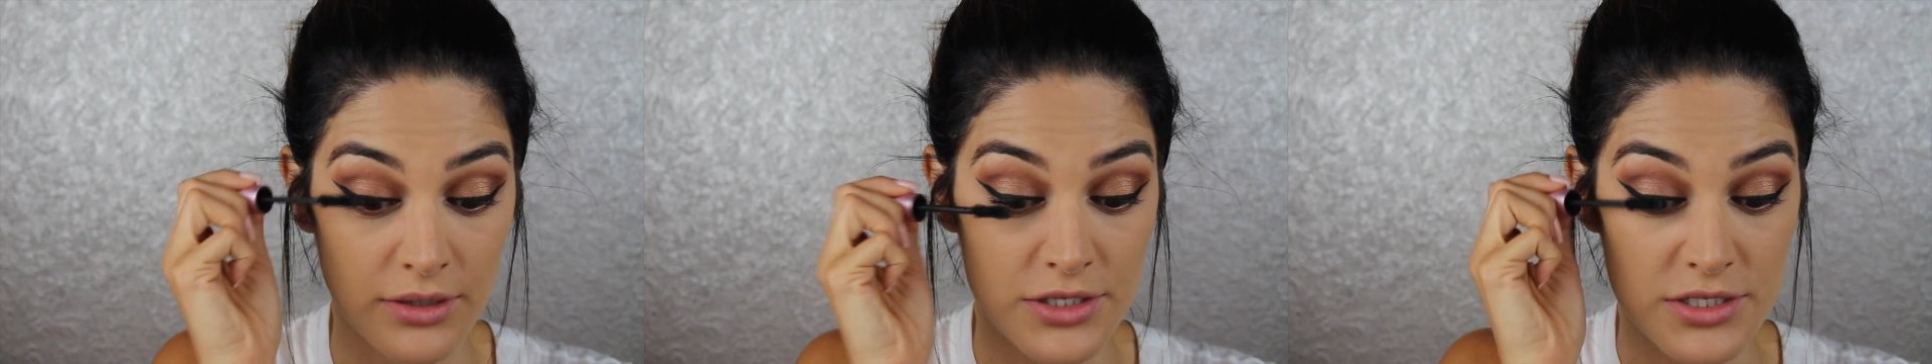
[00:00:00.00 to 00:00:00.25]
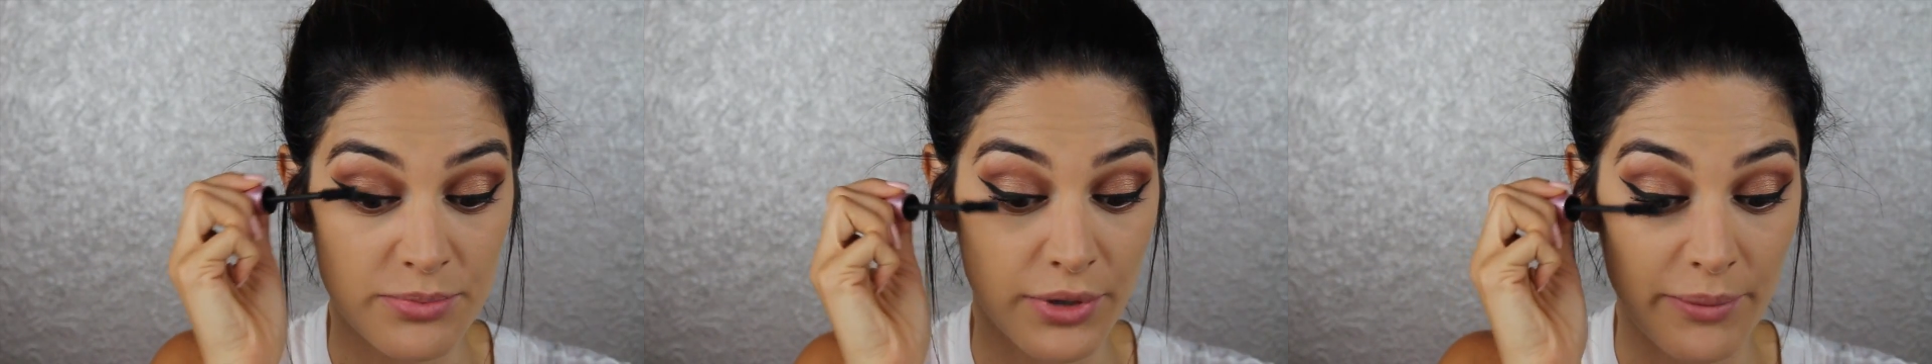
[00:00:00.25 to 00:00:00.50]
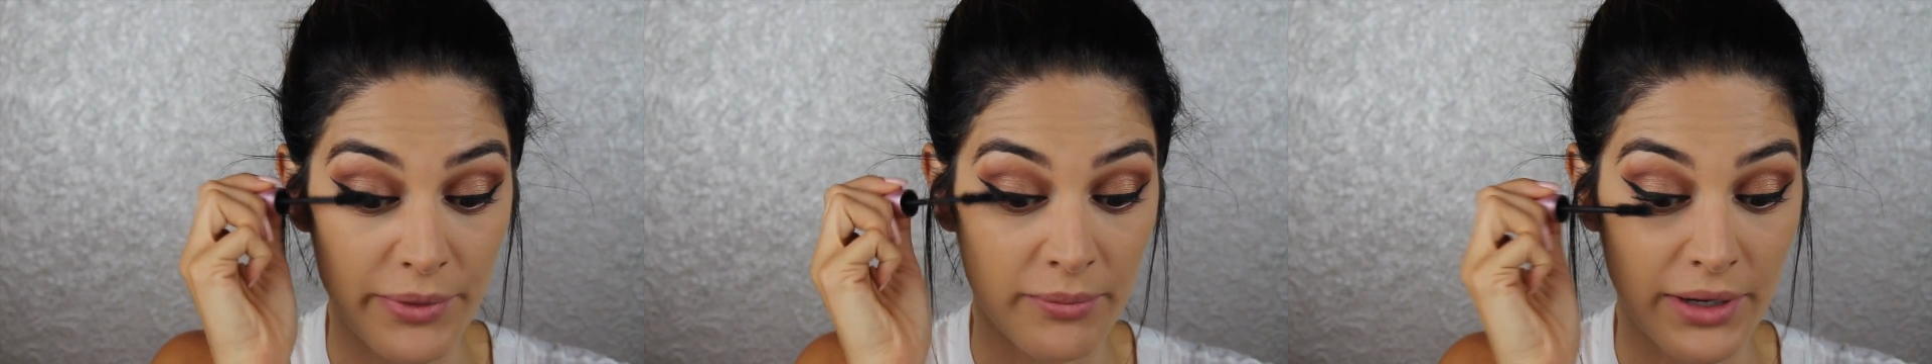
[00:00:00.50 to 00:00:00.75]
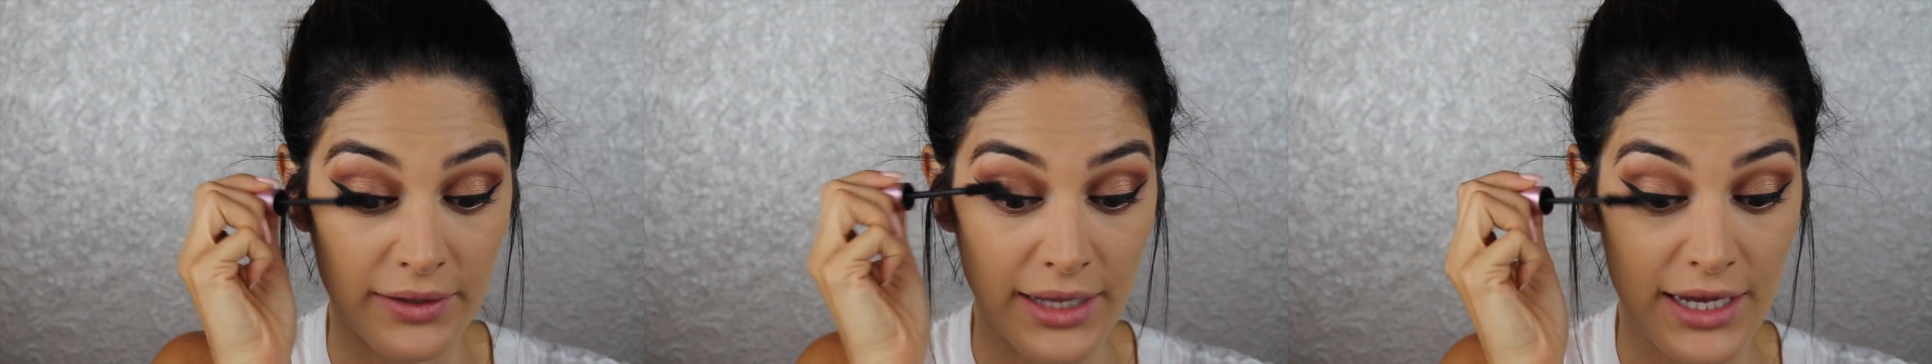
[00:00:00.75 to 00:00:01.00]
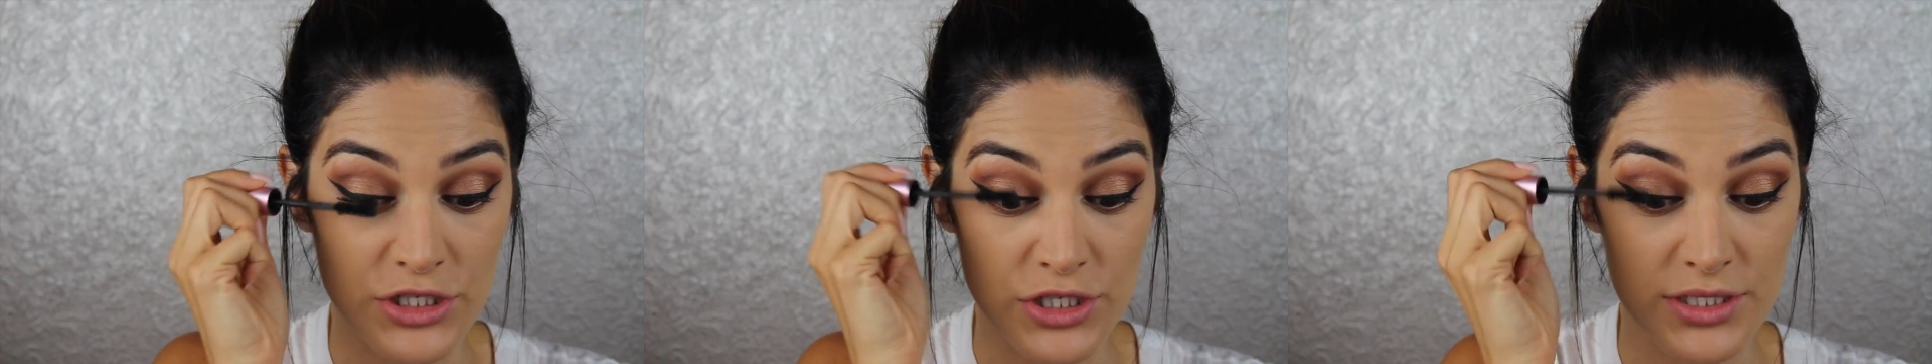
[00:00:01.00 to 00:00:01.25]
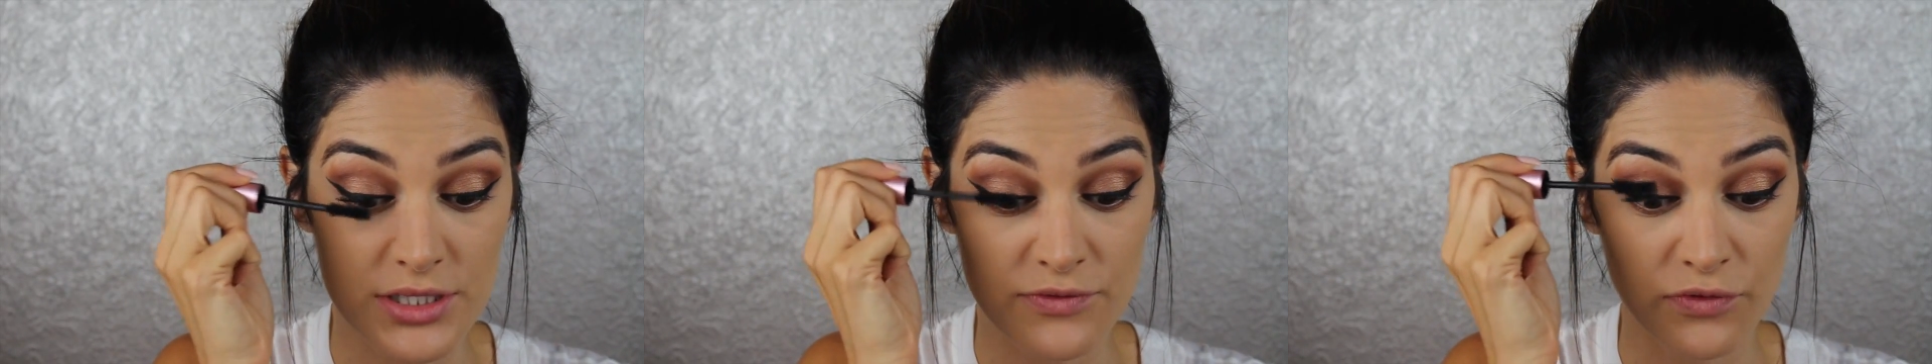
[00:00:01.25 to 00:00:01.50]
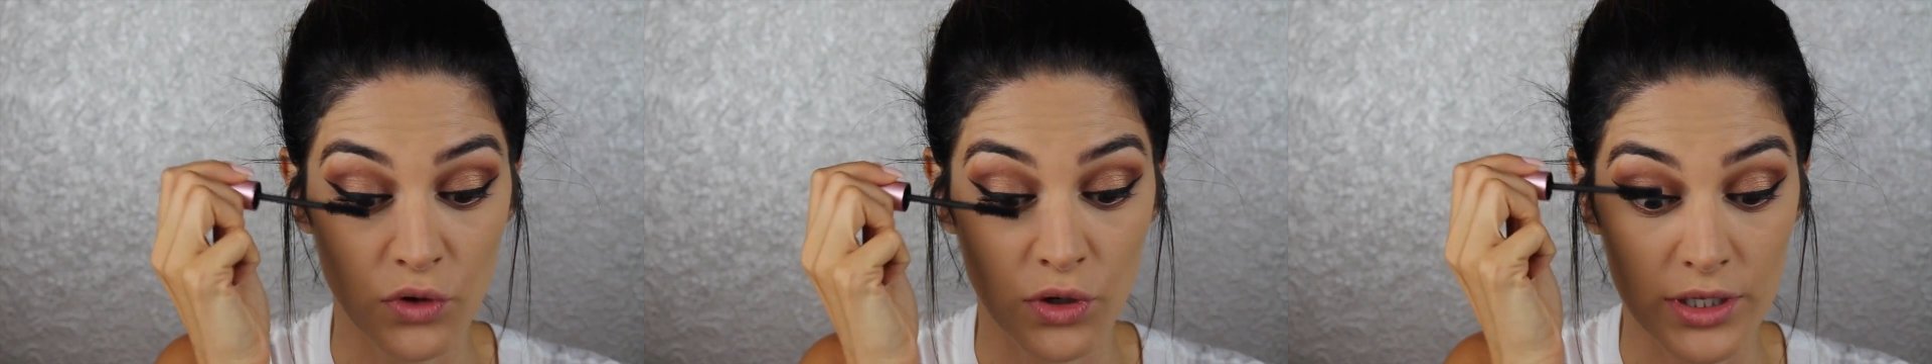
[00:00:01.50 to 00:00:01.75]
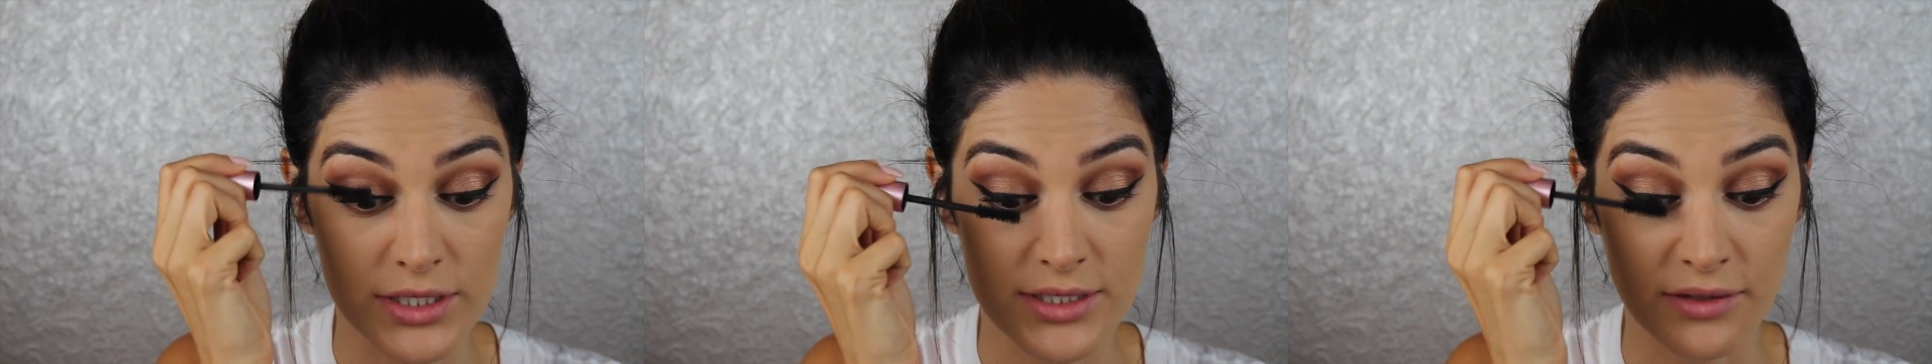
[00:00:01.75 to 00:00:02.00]
Just prepping my lashes
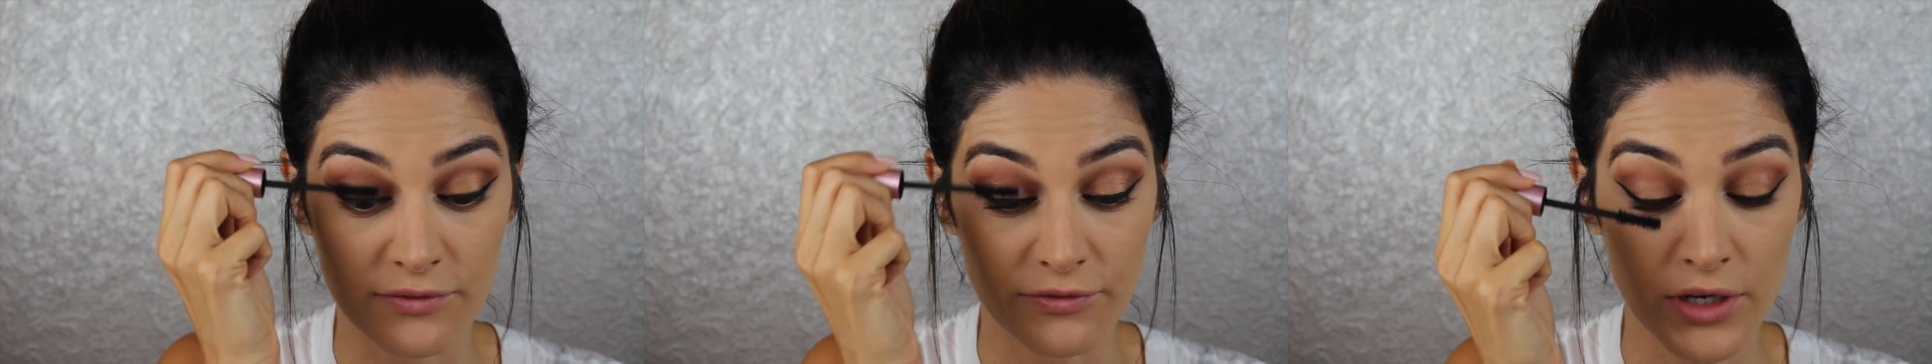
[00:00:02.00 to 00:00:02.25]
for some